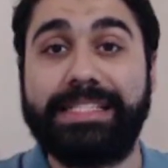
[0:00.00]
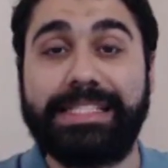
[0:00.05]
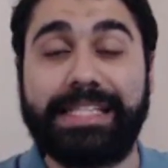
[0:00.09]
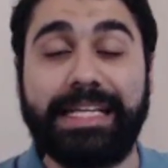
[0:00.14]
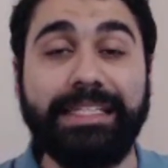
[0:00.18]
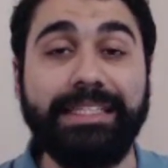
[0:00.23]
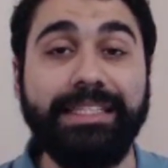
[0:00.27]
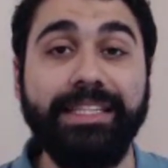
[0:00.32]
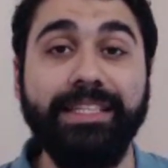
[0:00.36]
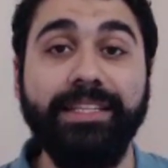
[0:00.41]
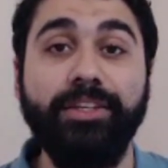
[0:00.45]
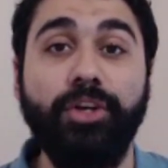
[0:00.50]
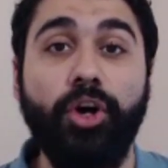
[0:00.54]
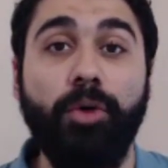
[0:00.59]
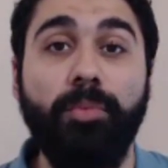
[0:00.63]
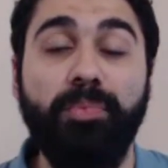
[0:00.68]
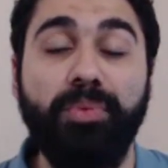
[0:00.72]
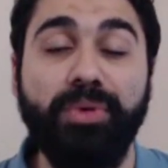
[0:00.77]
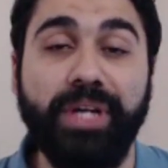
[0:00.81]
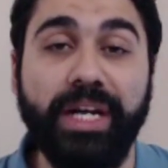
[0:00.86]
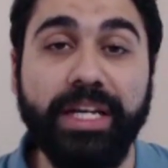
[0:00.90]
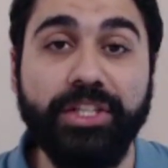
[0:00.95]
sending
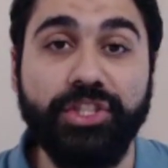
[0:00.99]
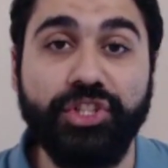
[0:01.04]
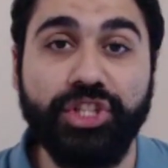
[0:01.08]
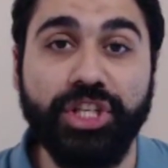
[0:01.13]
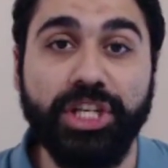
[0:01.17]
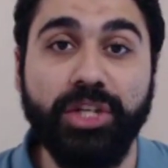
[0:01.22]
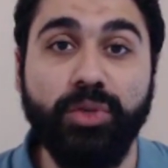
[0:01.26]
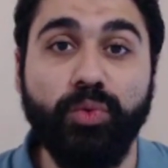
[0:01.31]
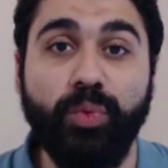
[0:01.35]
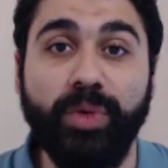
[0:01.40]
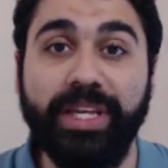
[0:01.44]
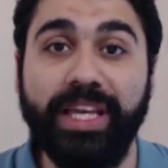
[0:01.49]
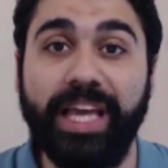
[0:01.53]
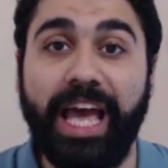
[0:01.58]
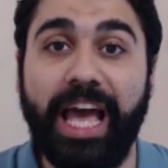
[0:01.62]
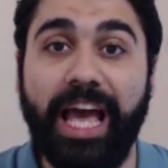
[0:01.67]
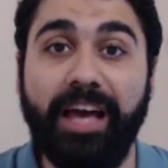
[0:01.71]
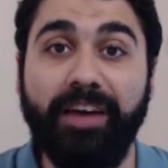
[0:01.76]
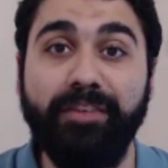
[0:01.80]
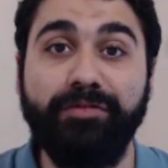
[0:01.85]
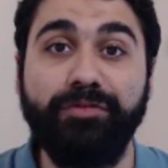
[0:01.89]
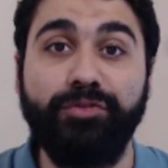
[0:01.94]
operation, we
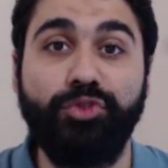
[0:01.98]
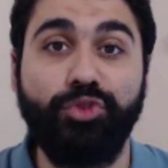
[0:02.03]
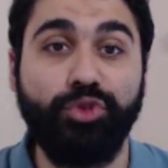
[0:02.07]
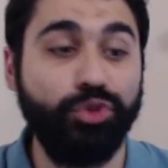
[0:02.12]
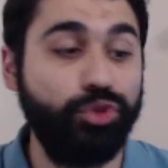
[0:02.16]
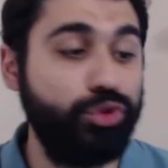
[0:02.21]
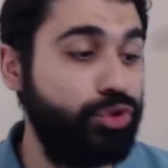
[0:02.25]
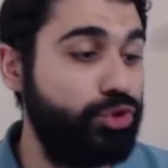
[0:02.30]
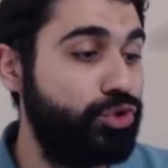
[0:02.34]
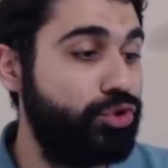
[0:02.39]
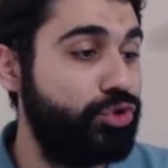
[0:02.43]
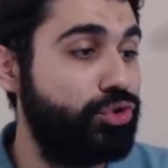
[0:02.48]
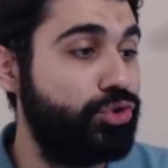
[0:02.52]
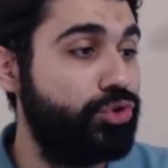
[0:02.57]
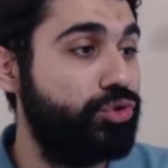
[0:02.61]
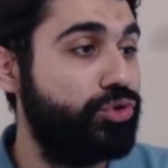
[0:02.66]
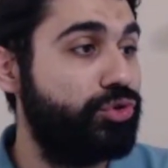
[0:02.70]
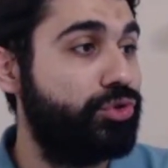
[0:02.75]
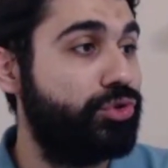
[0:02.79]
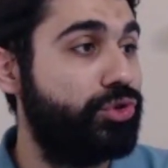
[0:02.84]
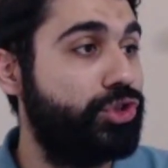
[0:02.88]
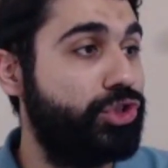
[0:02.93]
have
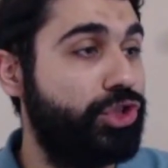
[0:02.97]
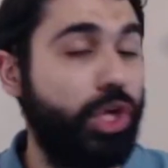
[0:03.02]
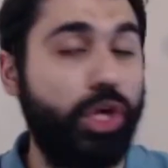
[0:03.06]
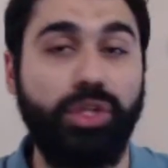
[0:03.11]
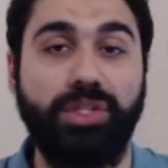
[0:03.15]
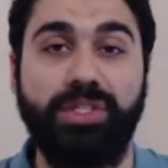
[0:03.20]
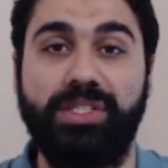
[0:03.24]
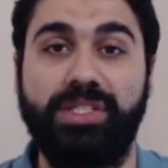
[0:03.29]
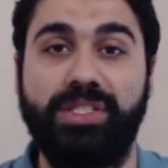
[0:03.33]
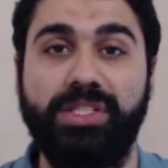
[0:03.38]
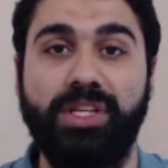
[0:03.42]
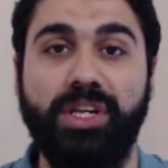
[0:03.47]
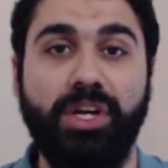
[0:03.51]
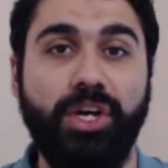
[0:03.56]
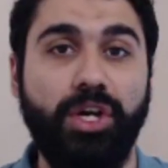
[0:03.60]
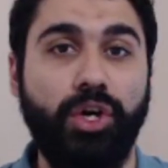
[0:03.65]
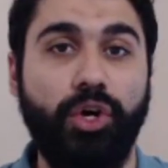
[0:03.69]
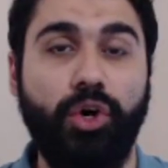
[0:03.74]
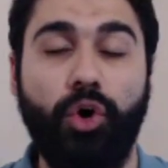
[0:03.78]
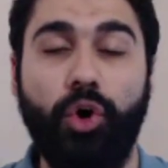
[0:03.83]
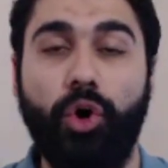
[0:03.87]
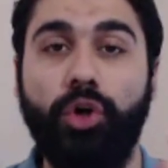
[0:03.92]
two nodes
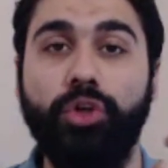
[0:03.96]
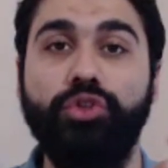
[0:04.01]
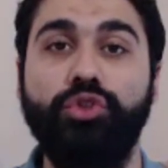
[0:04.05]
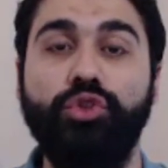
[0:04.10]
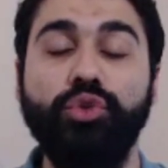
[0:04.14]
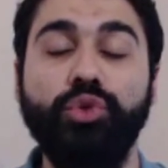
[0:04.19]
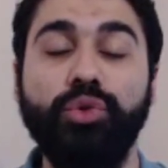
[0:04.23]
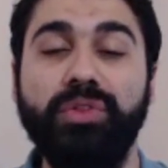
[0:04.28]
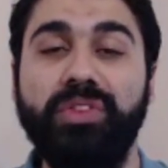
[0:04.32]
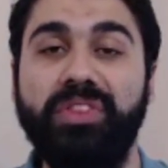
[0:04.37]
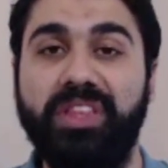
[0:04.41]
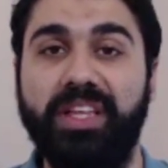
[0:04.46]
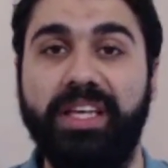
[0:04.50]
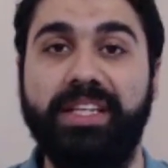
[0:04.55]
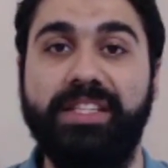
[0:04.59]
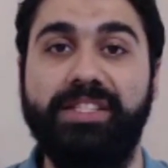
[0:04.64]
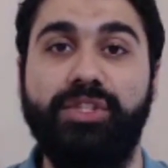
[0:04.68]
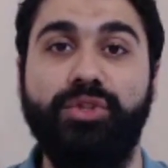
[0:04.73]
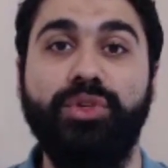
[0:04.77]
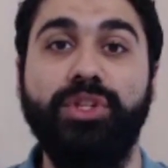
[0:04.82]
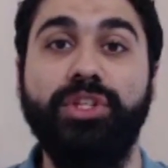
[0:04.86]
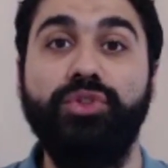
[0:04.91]
or two
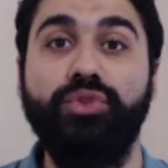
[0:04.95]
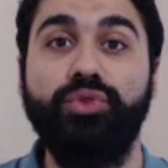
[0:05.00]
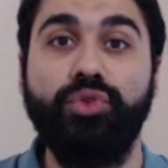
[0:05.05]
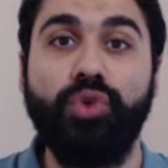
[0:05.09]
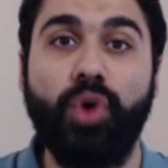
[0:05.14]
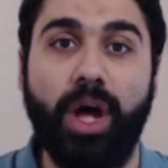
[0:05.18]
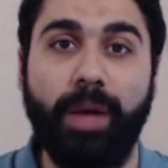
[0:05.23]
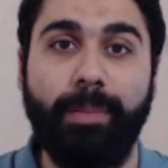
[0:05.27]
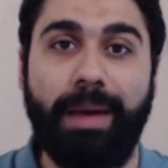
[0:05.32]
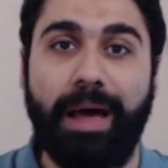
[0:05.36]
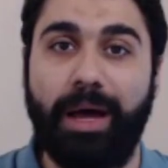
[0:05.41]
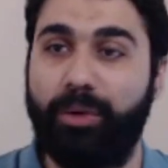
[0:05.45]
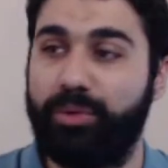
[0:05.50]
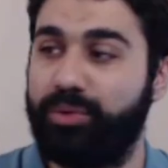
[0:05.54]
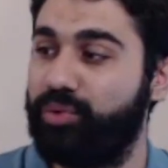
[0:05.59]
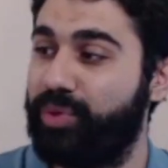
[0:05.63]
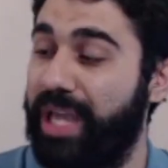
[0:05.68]
things you need to know about.